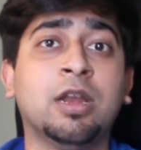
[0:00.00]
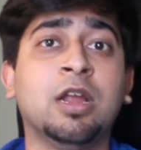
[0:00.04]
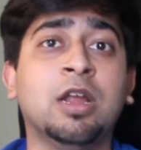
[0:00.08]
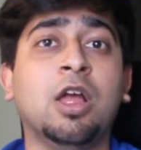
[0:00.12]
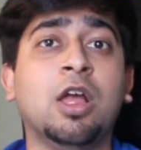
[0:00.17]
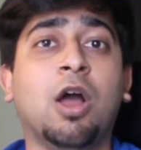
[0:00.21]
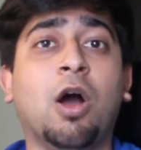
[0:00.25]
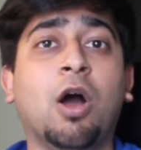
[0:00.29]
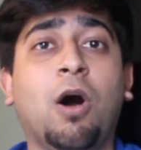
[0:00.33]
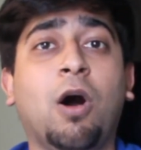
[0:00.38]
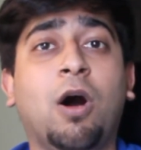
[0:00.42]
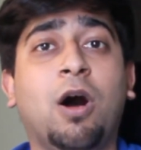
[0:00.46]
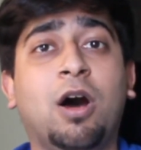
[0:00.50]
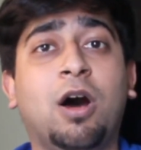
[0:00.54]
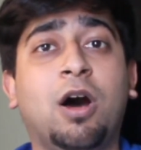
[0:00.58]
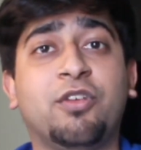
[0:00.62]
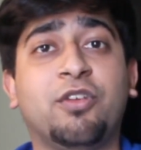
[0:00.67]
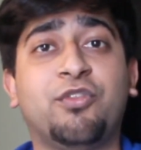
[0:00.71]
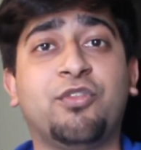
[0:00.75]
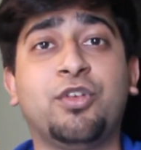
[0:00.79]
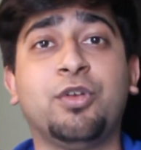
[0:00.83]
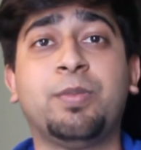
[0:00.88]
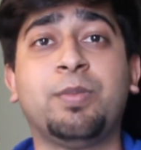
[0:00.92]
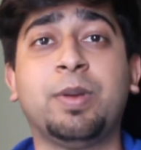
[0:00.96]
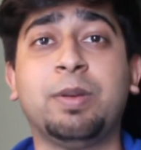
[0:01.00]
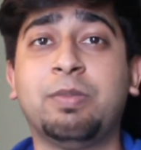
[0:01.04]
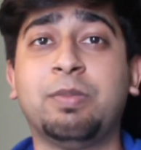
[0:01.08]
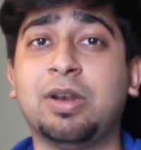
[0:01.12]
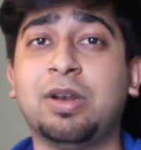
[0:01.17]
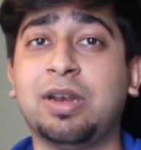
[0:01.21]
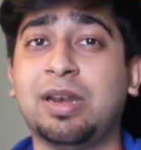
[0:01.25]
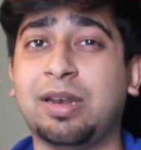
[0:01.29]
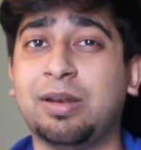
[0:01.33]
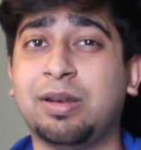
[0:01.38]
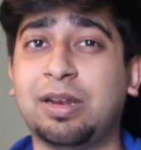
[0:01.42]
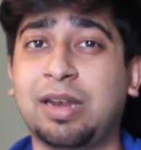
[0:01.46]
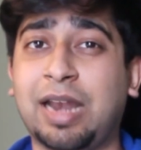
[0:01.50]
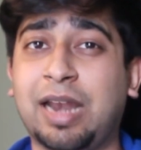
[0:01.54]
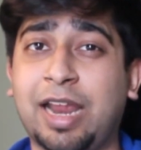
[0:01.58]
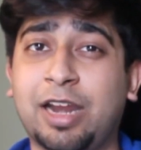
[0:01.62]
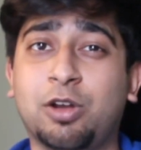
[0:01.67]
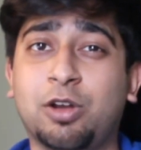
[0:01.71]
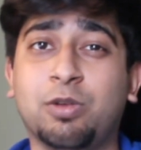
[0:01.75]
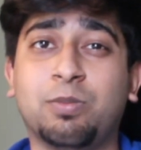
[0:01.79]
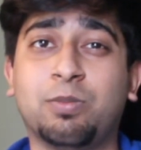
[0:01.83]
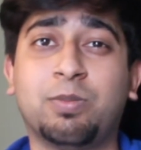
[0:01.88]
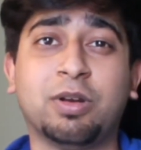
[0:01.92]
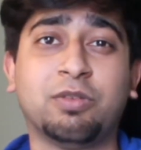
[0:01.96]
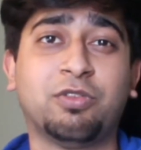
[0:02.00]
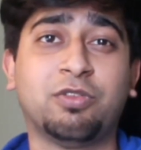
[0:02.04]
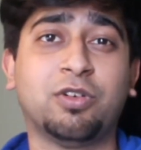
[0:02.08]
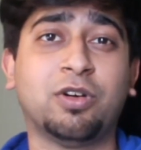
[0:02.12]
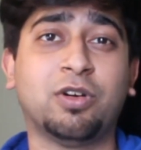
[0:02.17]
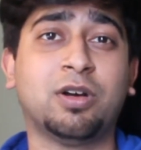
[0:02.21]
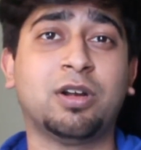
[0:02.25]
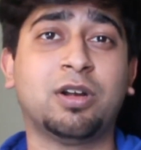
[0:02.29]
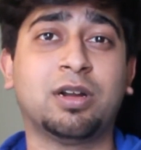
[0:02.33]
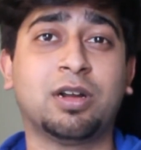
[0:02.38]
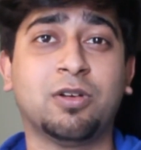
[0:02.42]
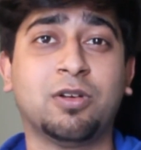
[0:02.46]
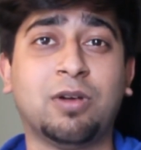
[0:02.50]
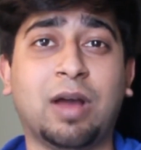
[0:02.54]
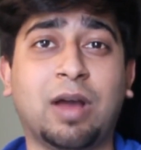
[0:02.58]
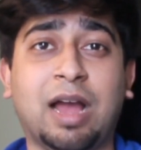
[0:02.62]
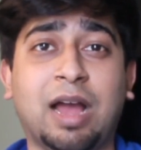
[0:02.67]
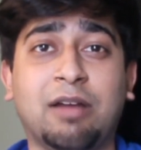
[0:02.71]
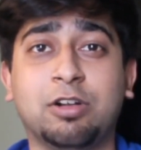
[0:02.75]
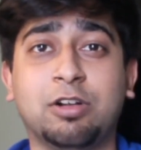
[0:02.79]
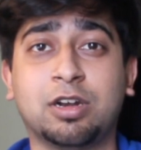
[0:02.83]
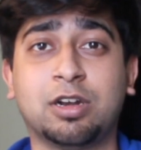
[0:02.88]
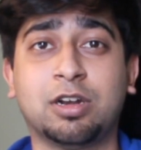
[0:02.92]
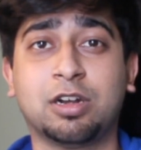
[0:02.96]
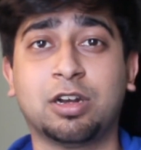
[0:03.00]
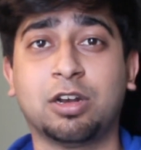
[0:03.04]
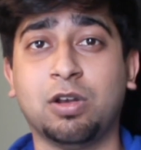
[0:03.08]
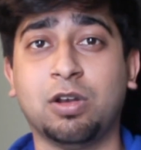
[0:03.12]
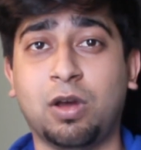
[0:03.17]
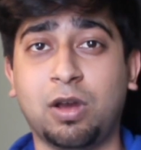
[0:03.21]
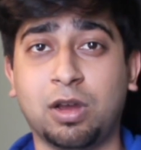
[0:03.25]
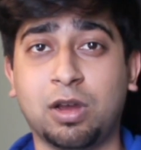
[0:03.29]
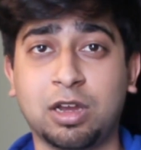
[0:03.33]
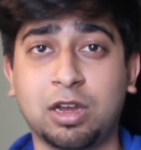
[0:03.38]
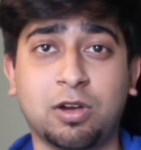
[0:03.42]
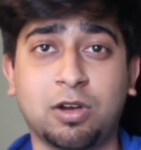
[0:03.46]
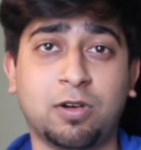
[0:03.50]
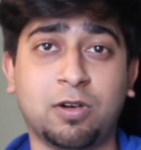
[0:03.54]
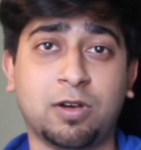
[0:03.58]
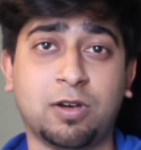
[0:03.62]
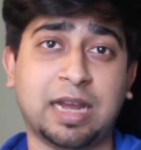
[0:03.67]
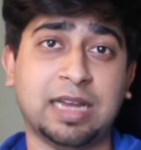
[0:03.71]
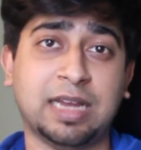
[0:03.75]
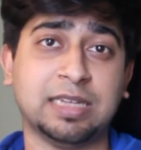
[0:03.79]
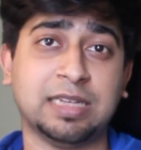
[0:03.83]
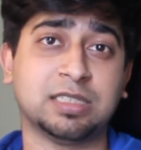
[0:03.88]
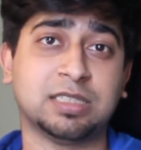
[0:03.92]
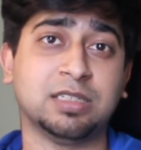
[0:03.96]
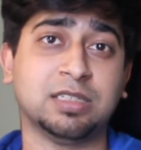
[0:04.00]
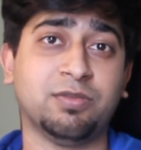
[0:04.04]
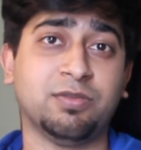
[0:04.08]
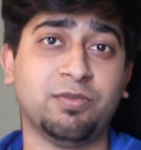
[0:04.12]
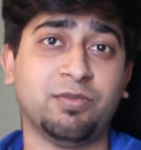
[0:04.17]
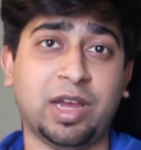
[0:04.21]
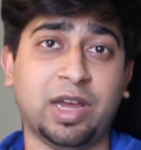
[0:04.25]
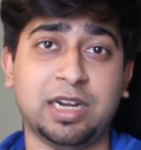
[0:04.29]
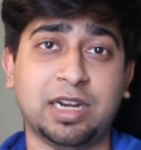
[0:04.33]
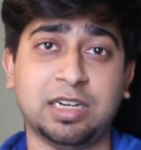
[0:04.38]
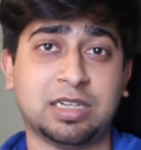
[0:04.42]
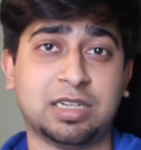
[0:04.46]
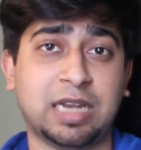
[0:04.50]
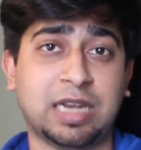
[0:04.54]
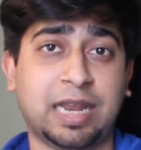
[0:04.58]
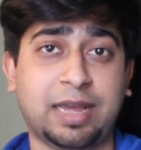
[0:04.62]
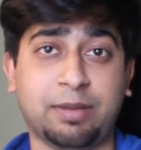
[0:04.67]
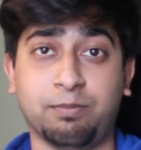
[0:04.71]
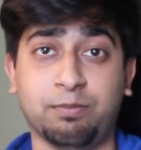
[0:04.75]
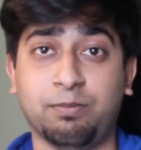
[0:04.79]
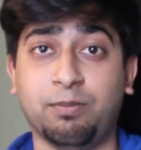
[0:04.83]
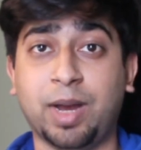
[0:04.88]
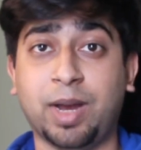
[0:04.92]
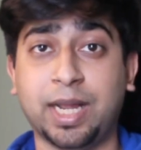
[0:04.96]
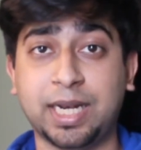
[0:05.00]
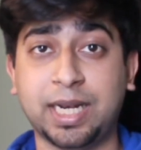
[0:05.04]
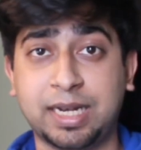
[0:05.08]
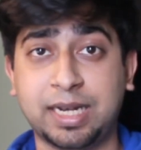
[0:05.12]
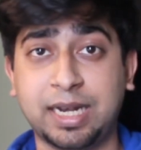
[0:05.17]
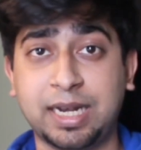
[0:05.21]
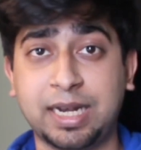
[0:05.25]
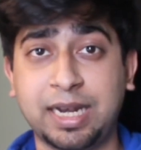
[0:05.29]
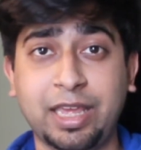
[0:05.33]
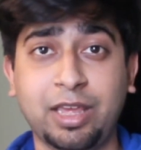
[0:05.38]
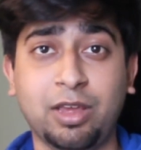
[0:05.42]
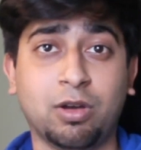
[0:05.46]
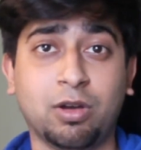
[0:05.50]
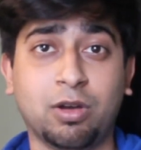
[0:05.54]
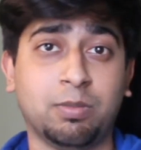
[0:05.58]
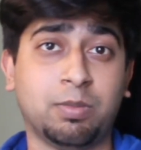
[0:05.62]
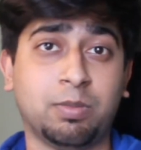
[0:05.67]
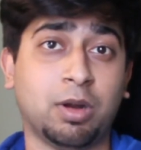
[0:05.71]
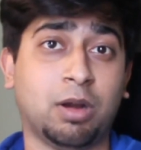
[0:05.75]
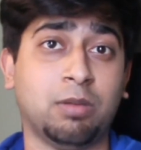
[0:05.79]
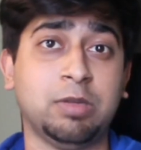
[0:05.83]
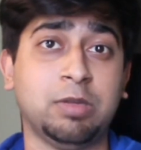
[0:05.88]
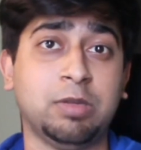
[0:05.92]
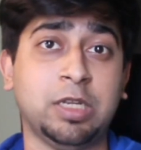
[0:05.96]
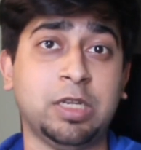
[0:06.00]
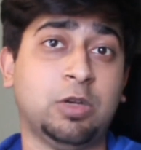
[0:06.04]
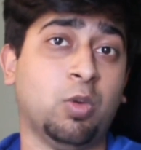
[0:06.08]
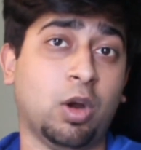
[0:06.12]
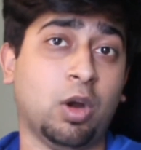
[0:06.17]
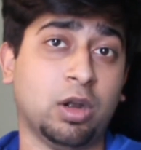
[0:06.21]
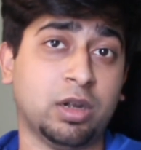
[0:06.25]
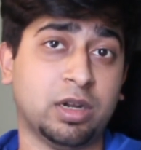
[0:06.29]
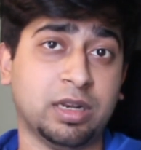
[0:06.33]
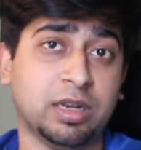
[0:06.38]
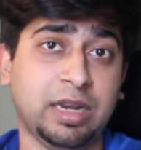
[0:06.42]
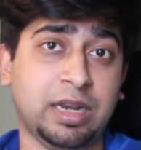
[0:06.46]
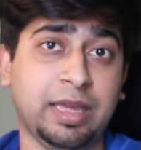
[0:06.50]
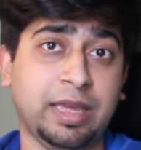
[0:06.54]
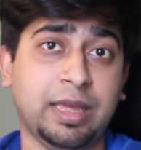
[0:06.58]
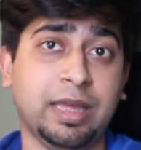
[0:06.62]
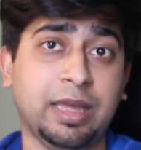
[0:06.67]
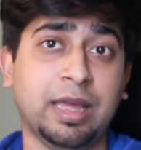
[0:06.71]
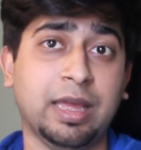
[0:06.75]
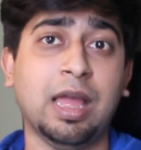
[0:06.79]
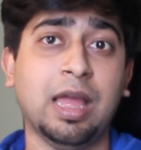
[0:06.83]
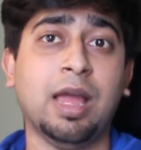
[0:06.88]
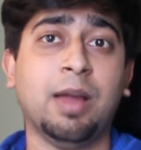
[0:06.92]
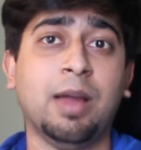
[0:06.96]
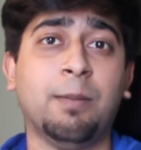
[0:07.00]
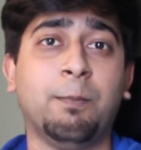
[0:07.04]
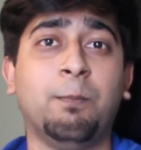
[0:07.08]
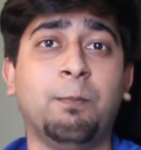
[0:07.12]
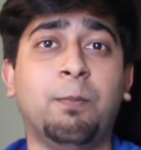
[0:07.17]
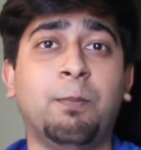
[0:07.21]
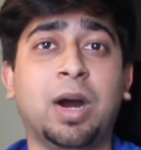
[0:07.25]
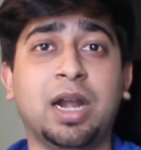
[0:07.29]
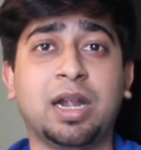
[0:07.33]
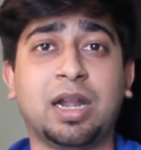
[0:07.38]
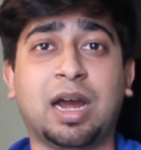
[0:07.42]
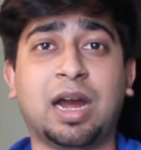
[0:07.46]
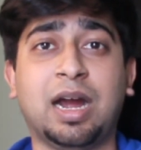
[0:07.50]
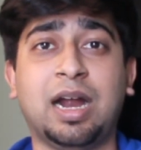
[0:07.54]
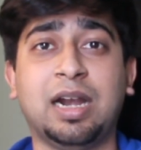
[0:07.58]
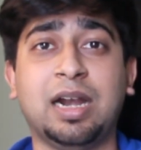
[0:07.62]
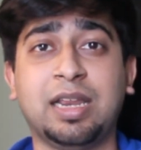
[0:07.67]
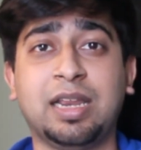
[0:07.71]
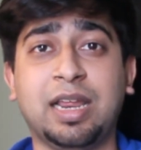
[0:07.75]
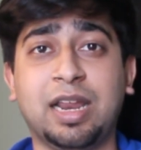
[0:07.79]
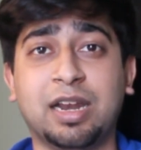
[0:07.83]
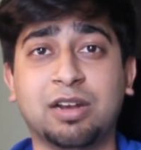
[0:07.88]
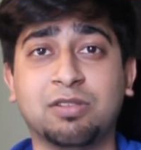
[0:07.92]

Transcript: or few people like to prefer to have it at a longer horizon where it's like monthly or probably quarterly. But at the end of the